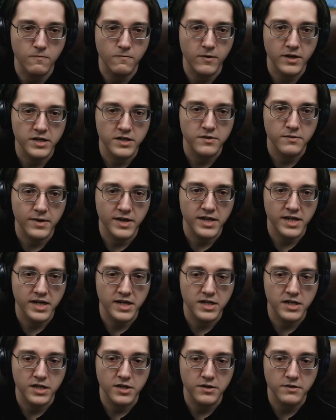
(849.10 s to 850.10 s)
What do I
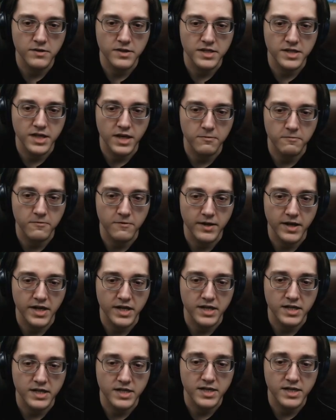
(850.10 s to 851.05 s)
need to do this upgrade?